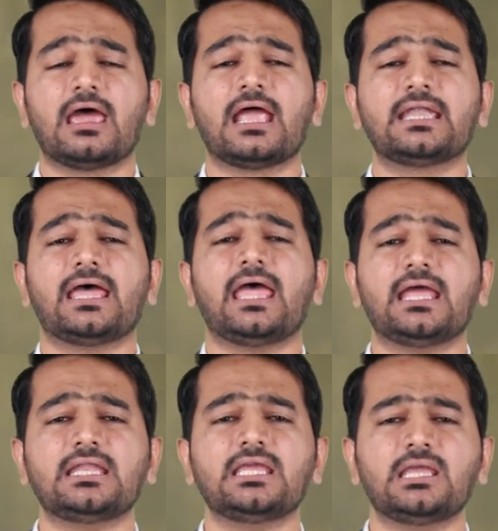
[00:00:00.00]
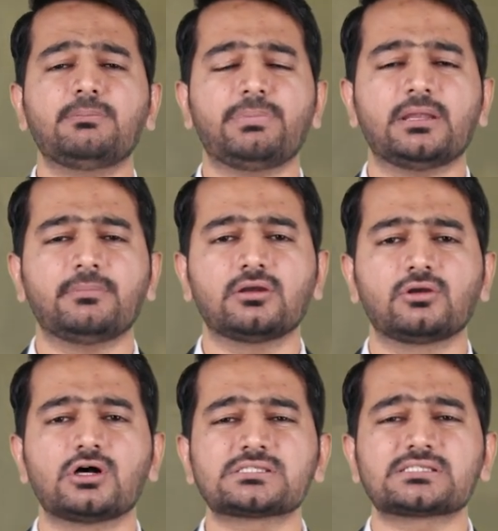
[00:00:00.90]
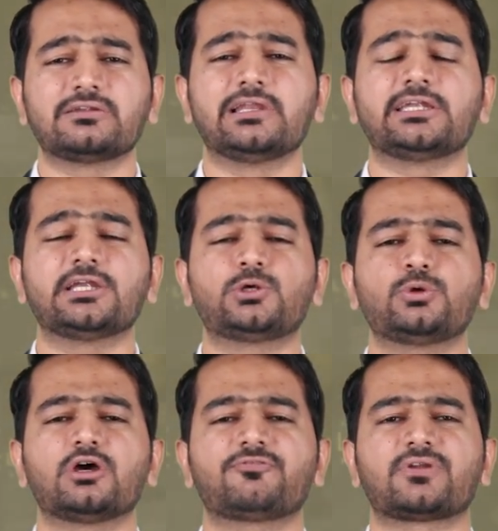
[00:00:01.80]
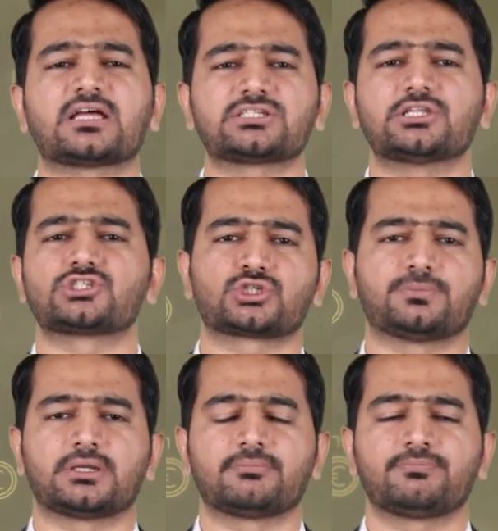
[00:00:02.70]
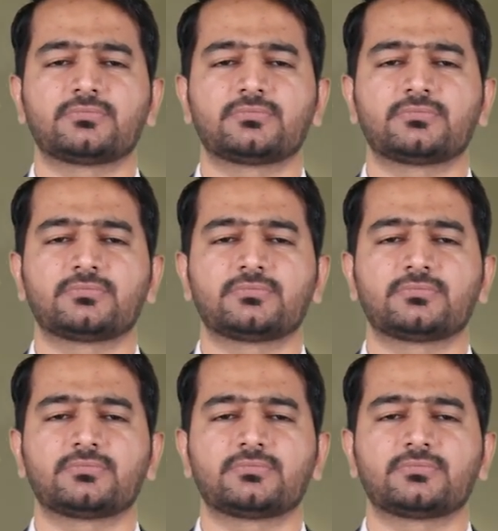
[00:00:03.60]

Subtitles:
and any impairment loss related to your financial instrument.